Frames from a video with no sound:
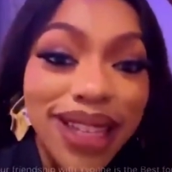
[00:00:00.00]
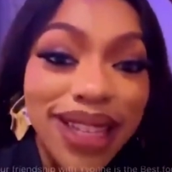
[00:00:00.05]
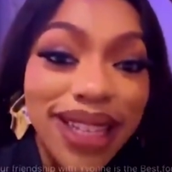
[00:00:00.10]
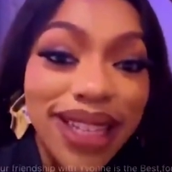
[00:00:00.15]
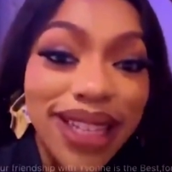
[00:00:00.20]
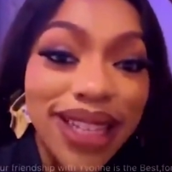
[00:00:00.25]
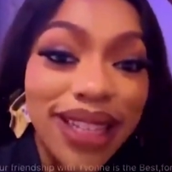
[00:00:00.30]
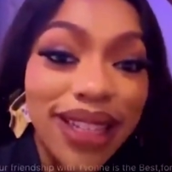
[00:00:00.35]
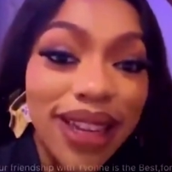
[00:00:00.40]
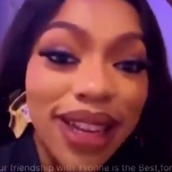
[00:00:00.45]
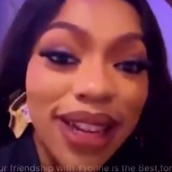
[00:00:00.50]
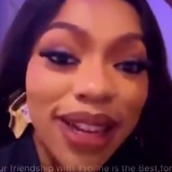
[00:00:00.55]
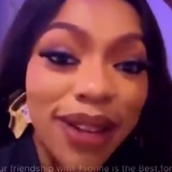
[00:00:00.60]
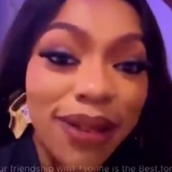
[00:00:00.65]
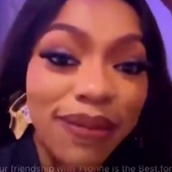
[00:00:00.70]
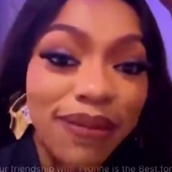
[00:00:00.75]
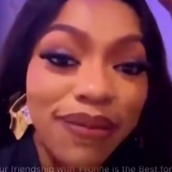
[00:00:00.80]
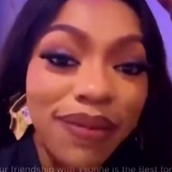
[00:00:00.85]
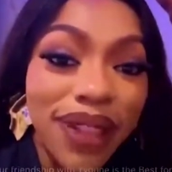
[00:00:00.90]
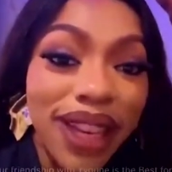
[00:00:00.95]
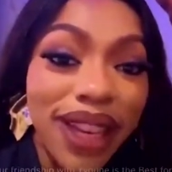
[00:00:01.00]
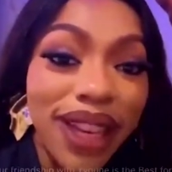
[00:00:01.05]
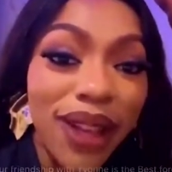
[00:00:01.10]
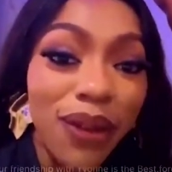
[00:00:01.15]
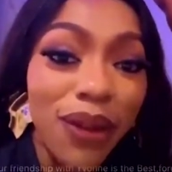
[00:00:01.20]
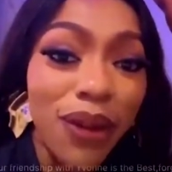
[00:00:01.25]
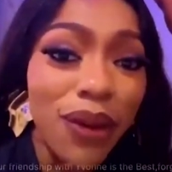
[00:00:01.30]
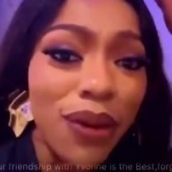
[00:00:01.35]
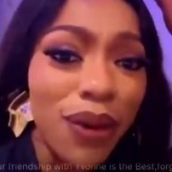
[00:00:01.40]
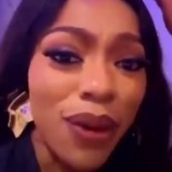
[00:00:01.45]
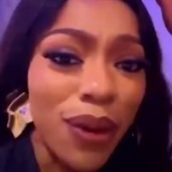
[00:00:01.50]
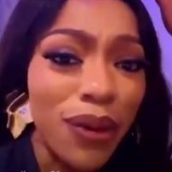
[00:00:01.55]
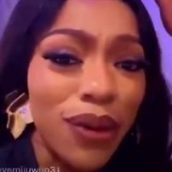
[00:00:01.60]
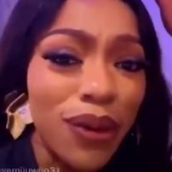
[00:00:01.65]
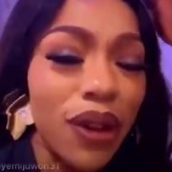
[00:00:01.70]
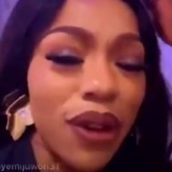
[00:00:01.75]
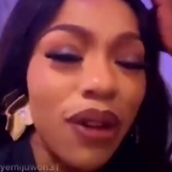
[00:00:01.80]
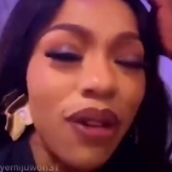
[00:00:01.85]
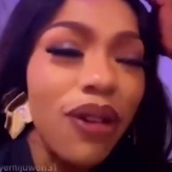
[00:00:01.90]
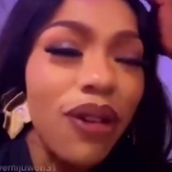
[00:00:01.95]
met um,
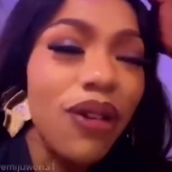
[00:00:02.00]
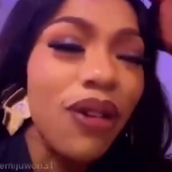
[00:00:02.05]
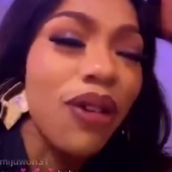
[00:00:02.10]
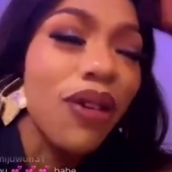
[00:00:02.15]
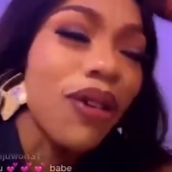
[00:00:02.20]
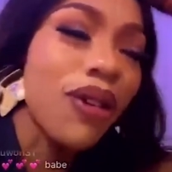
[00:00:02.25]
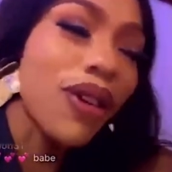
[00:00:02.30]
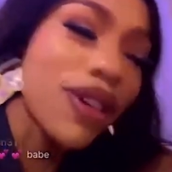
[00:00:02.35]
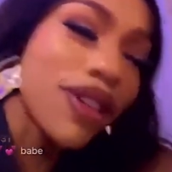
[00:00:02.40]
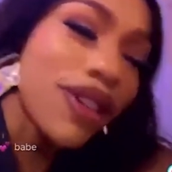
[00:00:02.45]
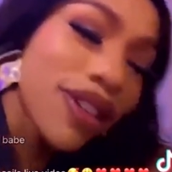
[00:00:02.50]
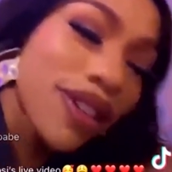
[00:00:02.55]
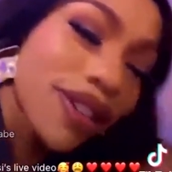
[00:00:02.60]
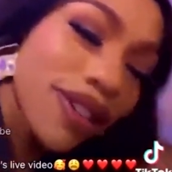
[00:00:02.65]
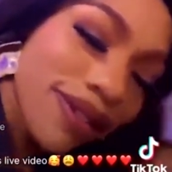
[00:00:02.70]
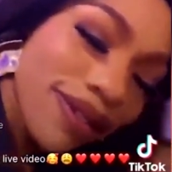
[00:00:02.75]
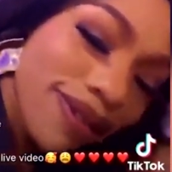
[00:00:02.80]
Liquorose. Oh God,